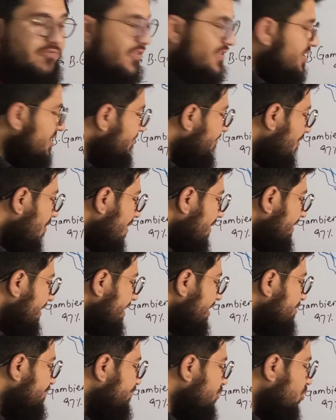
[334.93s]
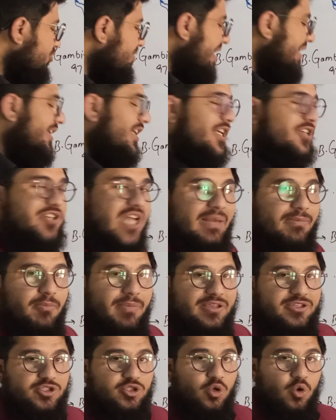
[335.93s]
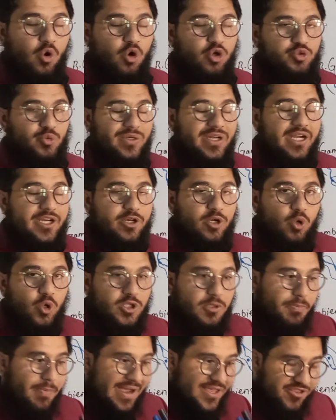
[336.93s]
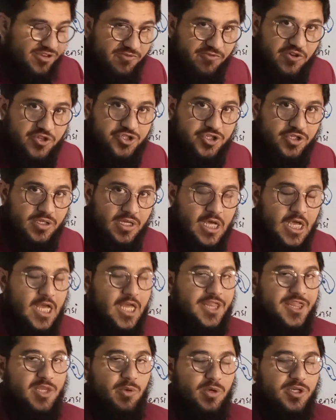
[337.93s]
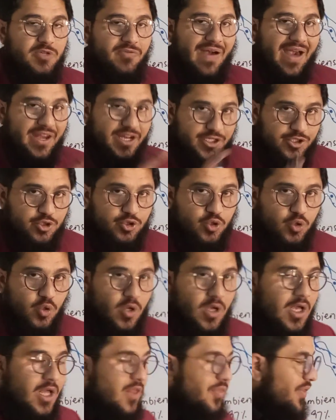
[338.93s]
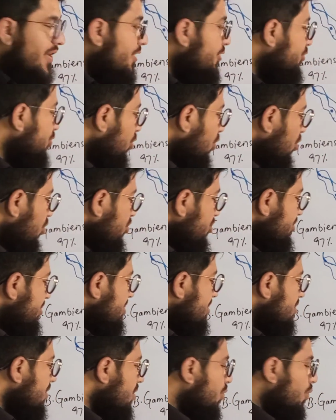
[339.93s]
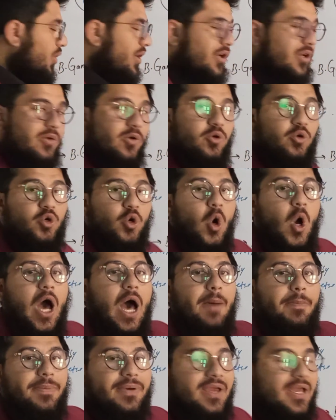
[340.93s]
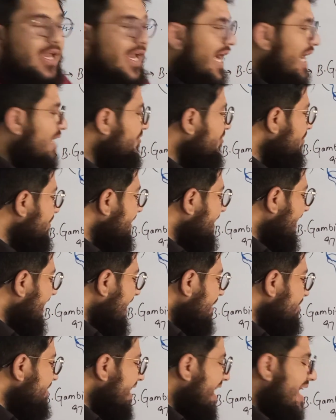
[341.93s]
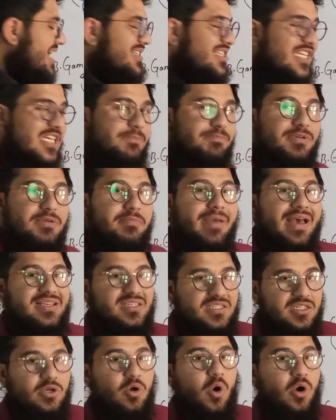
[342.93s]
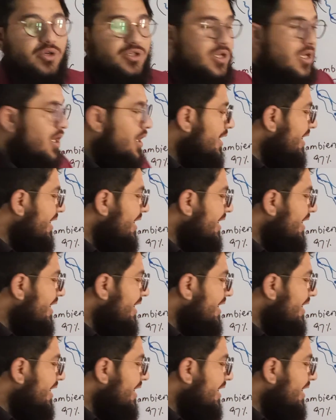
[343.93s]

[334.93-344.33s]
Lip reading: First of all, these procyclic trypanosomiasis will undergo the binary fission. They will divide into two. Then those will grow up and will be named as epimastigote.